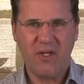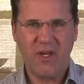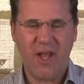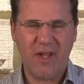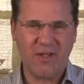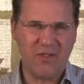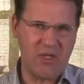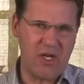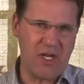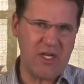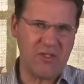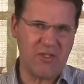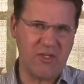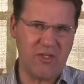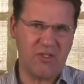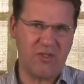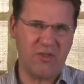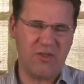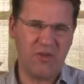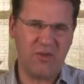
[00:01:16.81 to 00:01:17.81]
Like
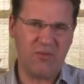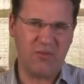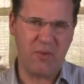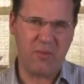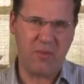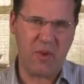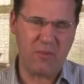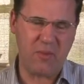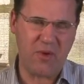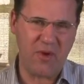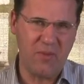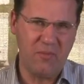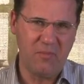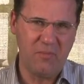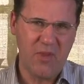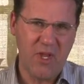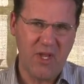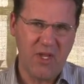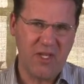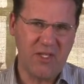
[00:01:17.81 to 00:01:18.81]
Jesus, remember,
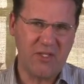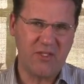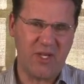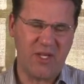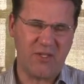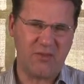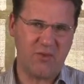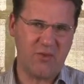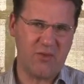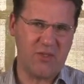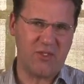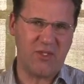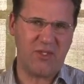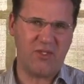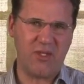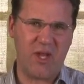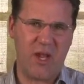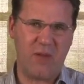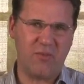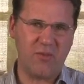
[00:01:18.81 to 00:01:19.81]
he said to his
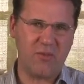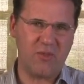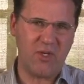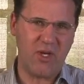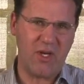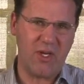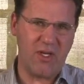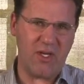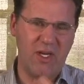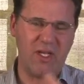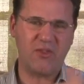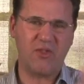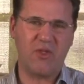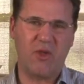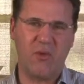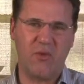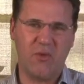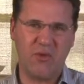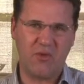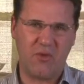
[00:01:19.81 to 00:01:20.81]
disciples, "Let's
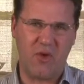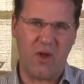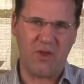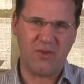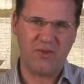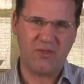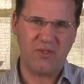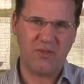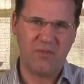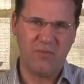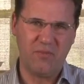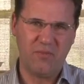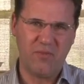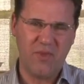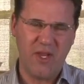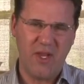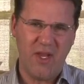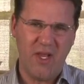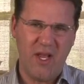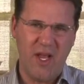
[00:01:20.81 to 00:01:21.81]
go across."
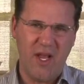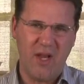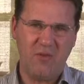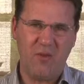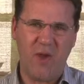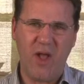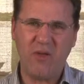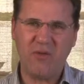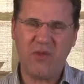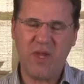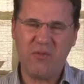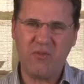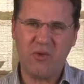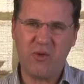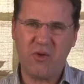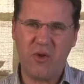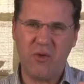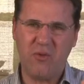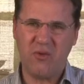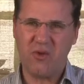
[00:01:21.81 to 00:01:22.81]
And while they
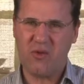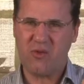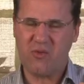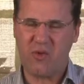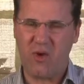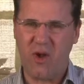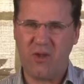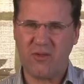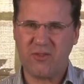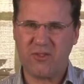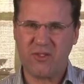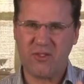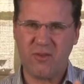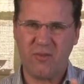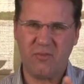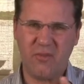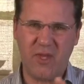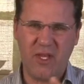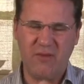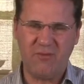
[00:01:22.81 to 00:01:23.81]
were going
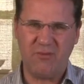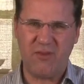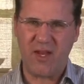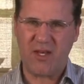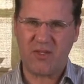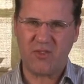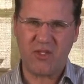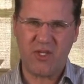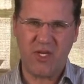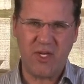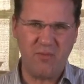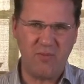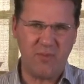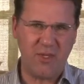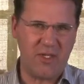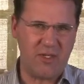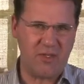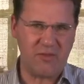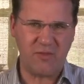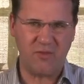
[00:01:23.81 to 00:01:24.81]
across, he fell asleep
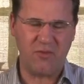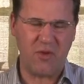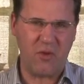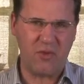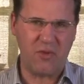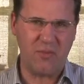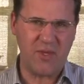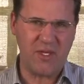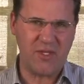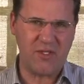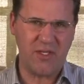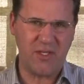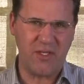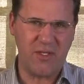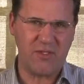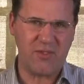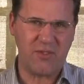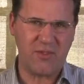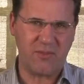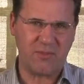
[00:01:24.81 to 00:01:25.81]
because of all the
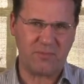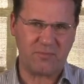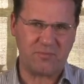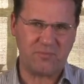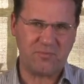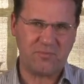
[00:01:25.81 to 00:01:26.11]
busyness.